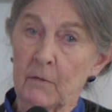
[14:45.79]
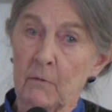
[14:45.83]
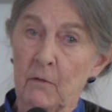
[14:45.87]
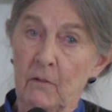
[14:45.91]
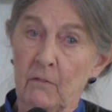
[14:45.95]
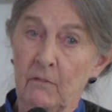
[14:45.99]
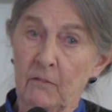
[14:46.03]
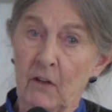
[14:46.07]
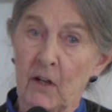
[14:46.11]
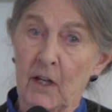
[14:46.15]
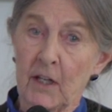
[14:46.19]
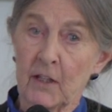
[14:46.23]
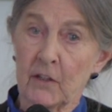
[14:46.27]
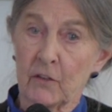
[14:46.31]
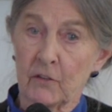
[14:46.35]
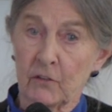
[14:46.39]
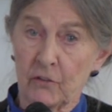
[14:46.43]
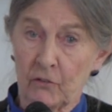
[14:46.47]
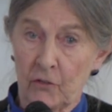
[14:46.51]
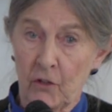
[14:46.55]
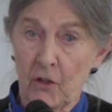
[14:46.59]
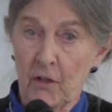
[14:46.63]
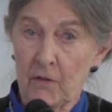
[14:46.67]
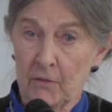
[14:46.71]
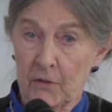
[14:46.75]
via
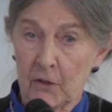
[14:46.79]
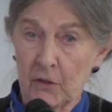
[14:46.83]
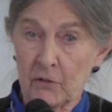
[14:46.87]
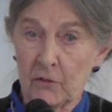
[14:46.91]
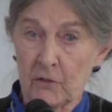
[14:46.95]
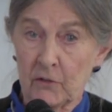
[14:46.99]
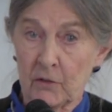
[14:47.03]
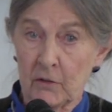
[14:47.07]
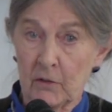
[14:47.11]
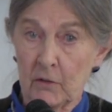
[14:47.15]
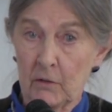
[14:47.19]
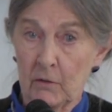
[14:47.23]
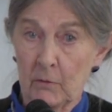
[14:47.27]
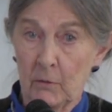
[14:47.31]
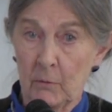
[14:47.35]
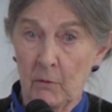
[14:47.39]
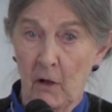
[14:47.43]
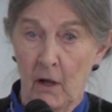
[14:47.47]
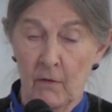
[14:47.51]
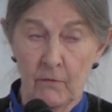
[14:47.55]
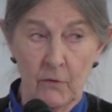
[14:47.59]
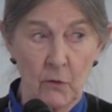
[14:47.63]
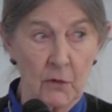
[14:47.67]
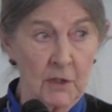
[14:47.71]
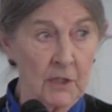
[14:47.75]
service,
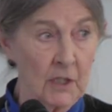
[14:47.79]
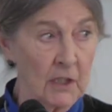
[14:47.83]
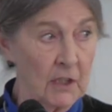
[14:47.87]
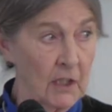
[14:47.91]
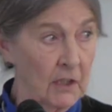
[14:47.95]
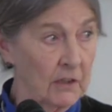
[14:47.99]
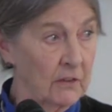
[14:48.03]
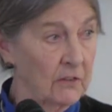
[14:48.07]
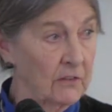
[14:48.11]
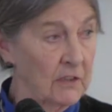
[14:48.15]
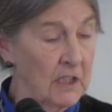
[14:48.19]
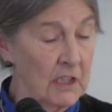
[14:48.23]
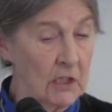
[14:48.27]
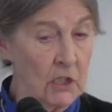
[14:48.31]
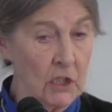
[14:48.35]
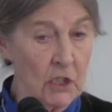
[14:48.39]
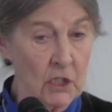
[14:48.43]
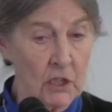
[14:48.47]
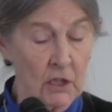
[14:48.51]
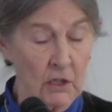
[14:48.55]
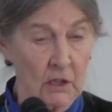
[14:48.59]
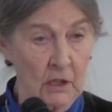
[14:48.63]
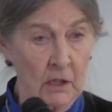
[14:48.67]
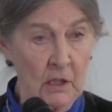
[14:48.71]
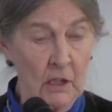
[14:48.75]
avoiding
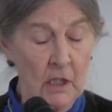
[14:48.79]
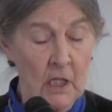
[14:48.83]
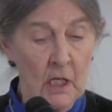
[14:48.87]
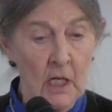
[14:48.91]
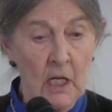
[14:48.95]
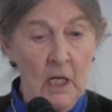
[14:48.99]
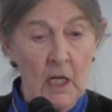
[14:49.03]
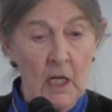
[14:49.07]
extinction,